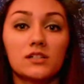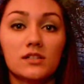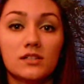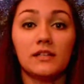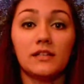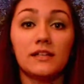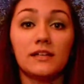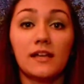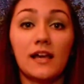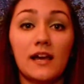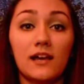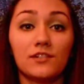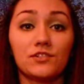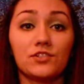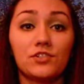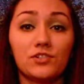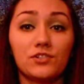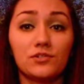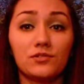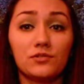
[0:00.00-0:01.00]
He had
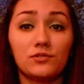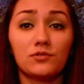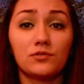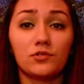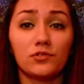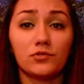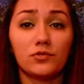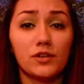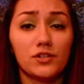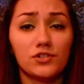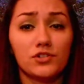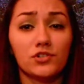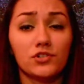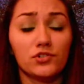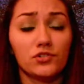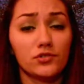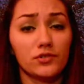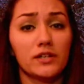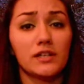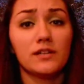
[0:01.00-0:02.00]
to crush her
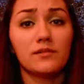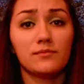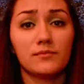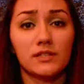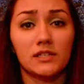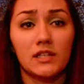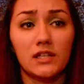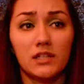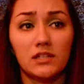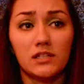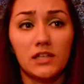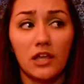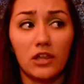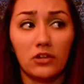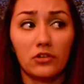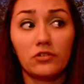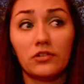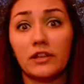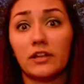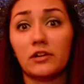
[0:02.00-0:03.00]
dreams and tell her
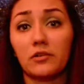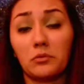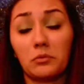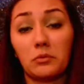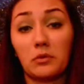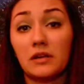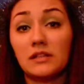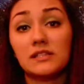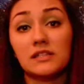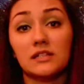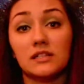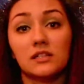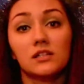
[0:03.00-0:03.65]
that it wasn't.